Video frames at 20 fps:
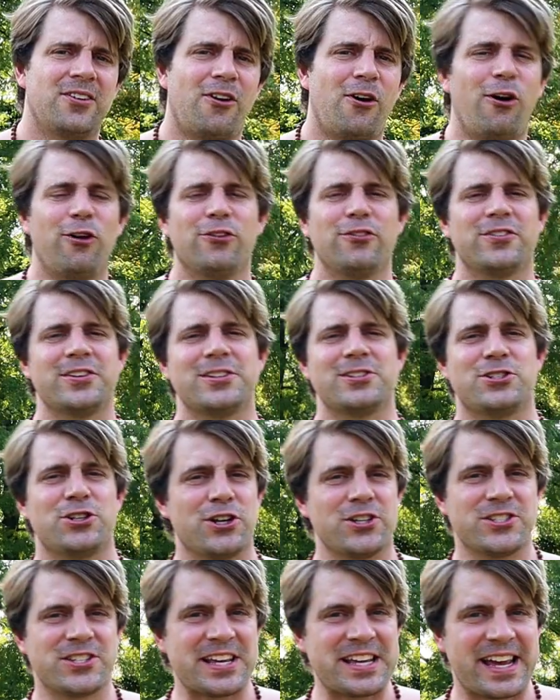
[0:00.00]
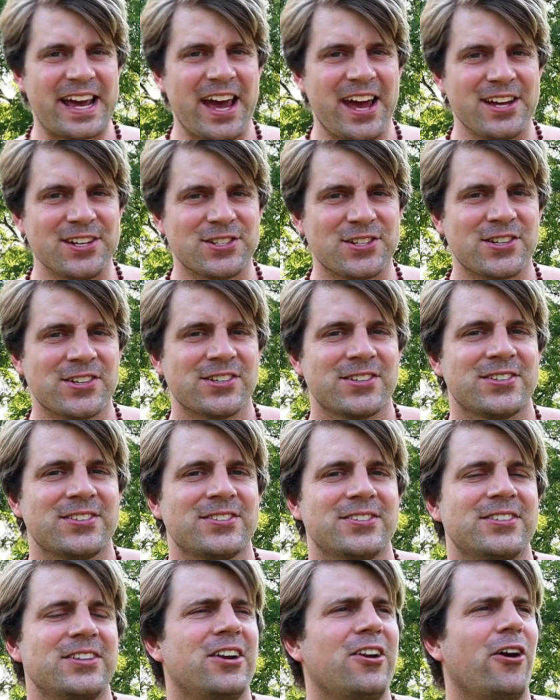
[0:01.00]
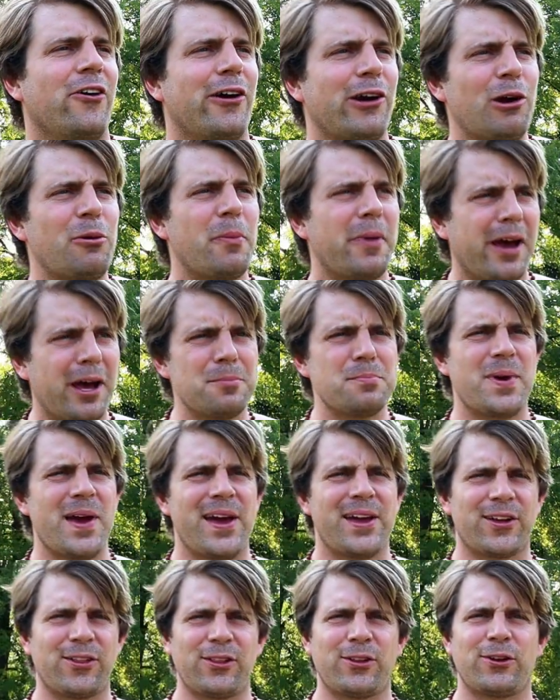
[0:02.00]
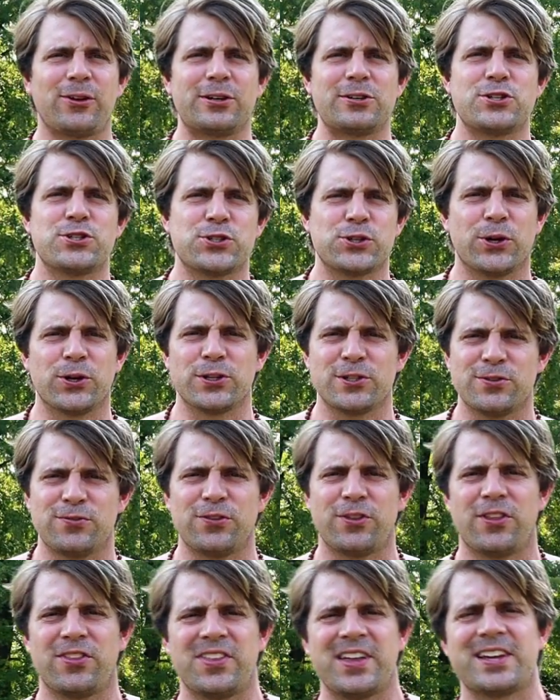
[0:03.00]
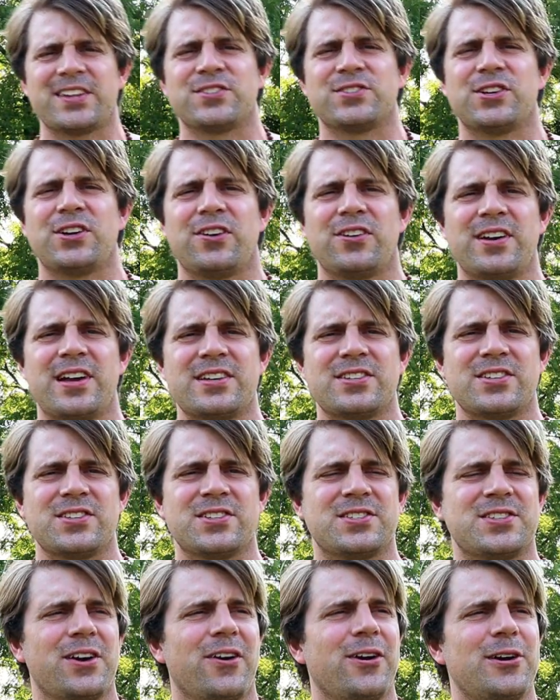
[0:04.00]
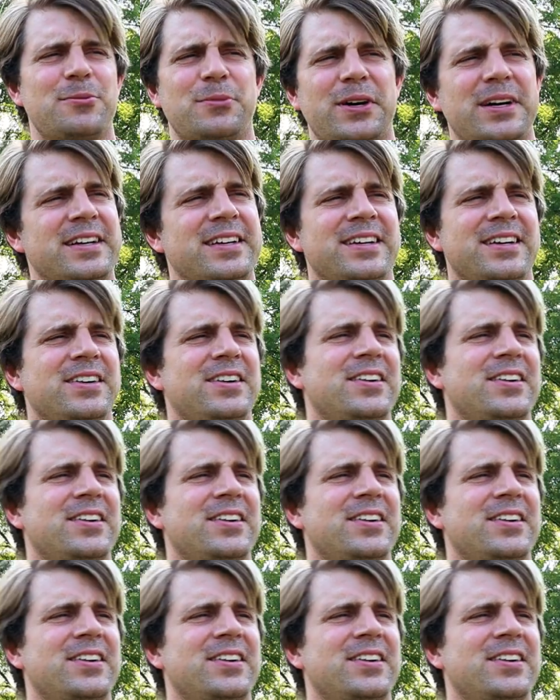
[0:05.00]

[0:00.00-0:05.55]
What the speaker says: All of it, just in case. You know, I don't mind paying a little insurance for the things that are necessary, but